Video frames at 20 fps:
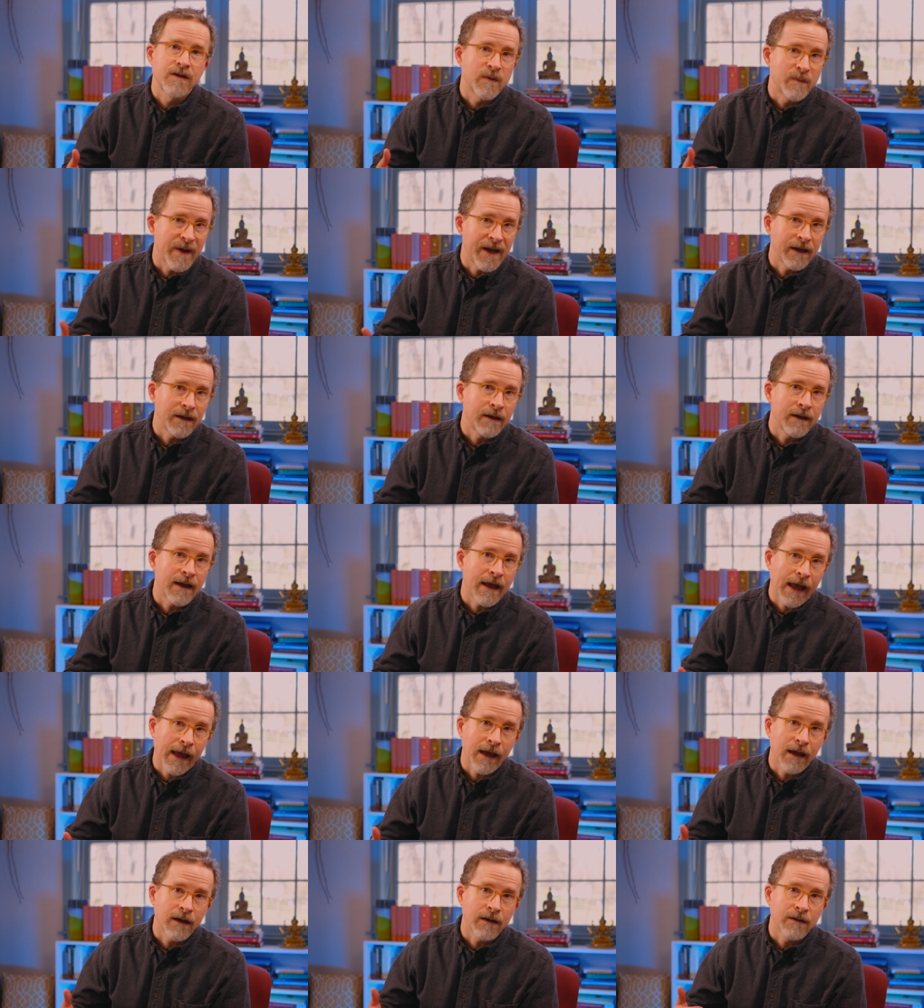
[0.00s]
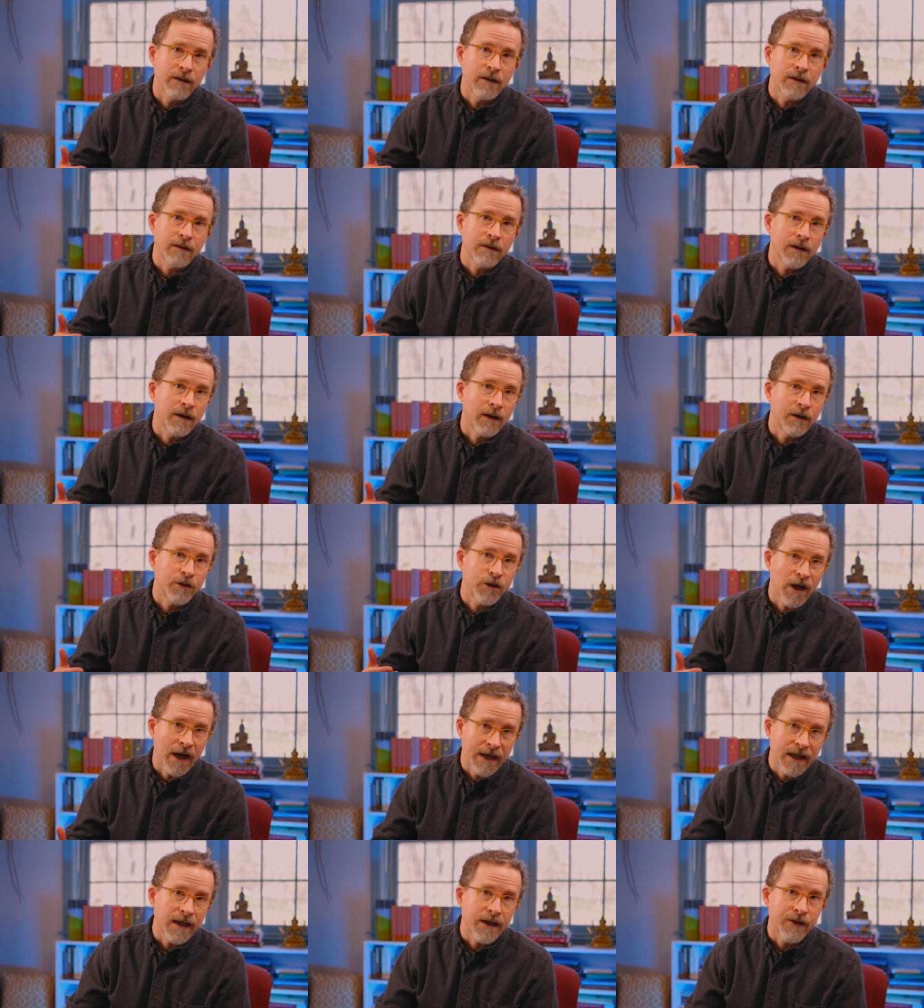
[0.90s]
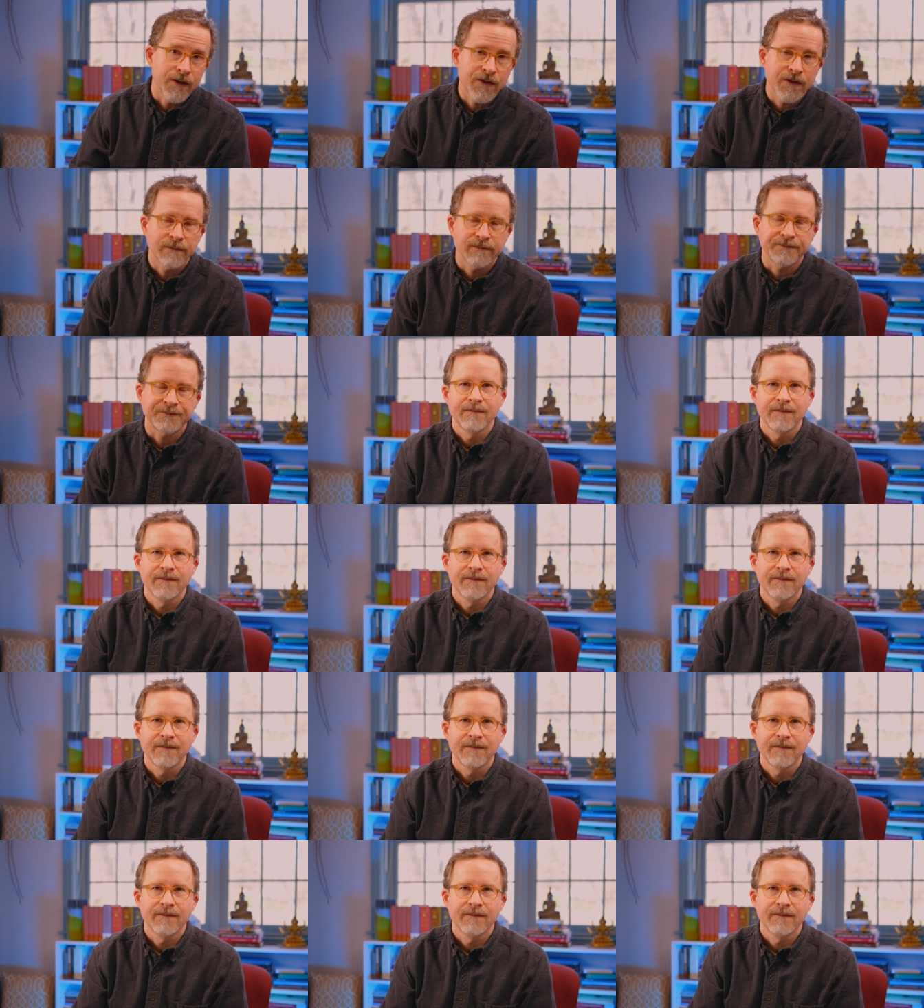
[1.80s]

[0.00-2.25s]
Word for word: Tibetan and uh, Chinese.